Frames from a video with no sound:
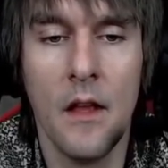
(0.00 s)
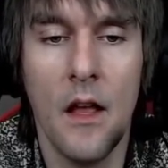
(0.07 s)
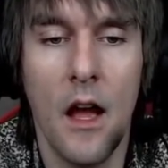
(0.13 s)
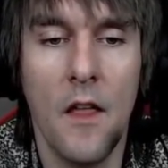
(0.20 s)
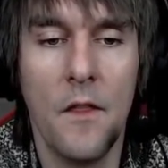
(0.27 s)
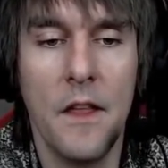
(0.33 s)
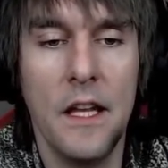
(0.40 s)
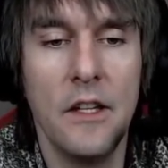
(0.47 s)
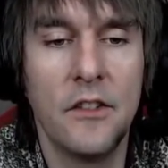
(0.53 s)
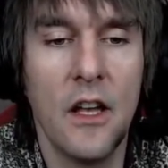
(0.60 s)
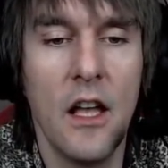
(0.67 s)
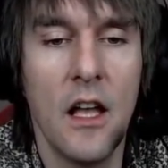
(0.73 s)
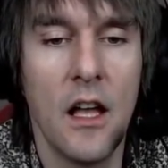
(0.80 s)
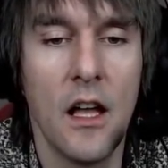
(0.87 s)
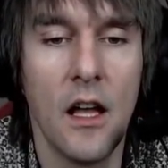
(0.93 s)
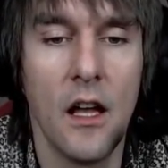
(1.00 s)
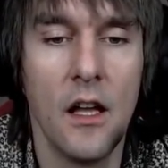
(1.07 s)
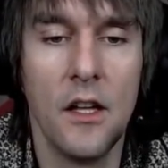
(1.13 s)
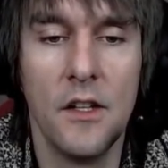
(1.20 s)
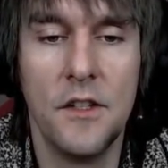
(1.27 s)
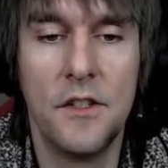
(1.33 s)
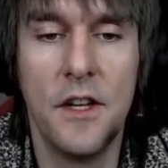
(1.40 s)
And these are
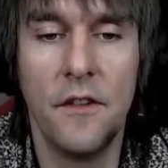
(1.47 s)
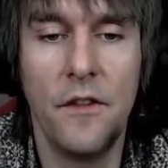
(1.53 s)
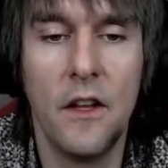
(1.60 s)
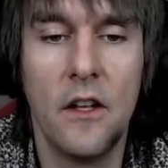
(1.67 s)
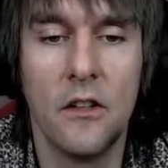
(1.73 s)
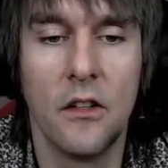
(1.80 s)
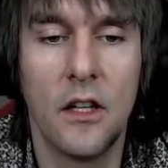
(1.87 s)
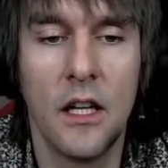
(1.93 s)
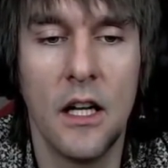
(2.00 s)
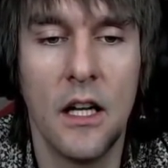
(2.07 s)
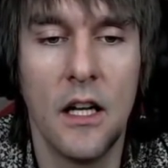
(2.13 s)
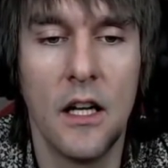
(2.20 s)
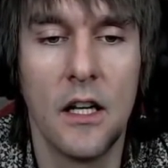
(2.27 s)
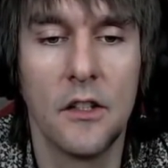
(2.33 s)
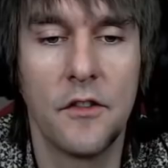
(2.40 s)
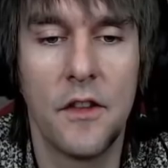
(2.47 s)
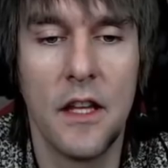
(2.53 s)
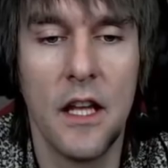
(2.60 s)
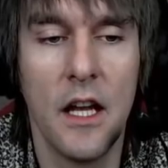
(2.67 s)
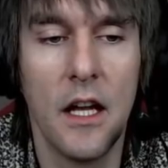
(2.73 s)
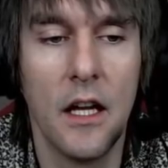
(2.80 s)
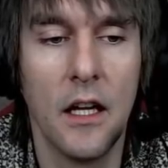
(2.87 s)
difficult cars. They
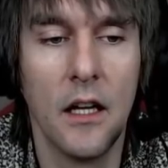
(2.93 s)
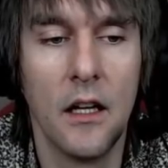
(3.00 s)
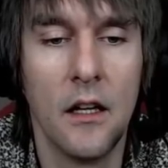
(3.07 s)
are